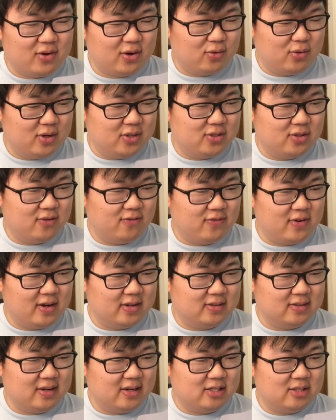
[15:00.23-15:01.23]
increased the
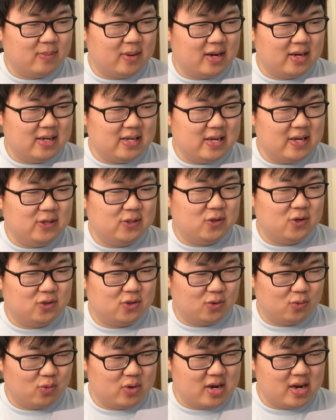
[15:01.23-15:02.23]
font size to make it easier
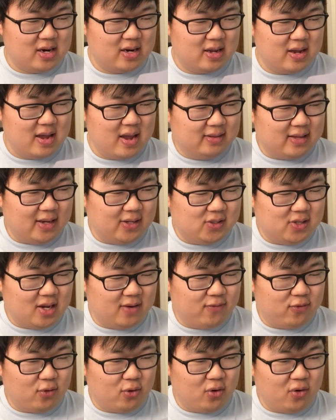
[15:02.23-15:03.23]
to read. Thanks
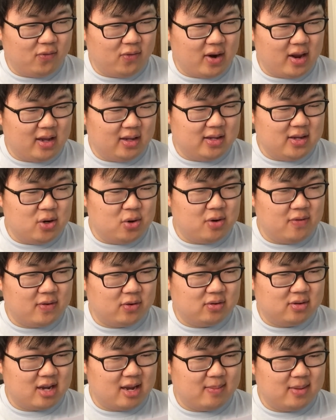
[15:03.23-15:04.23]
again for over a year of
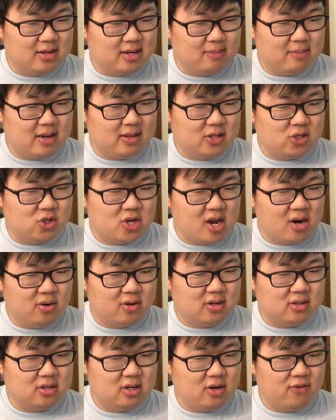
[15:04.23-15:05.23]
entertainment, and may this channel
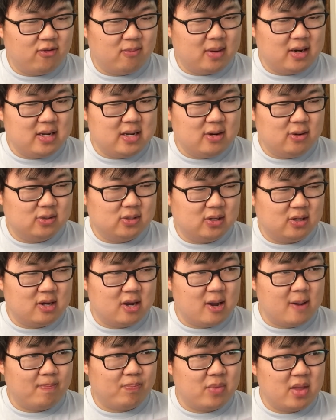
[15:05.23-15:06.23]
continue for many years to
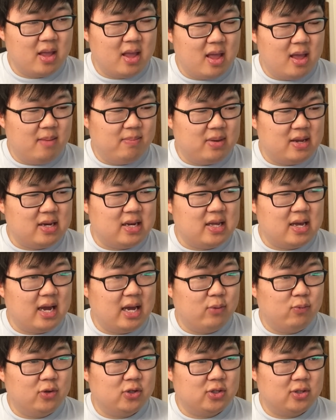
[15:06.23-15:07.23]
come. P.D.
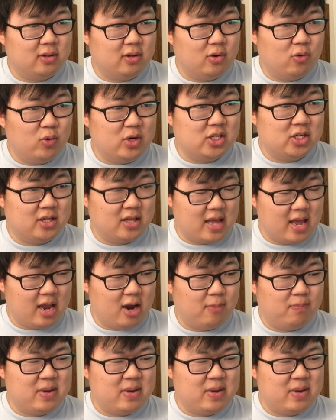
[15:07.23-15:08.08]
Richley.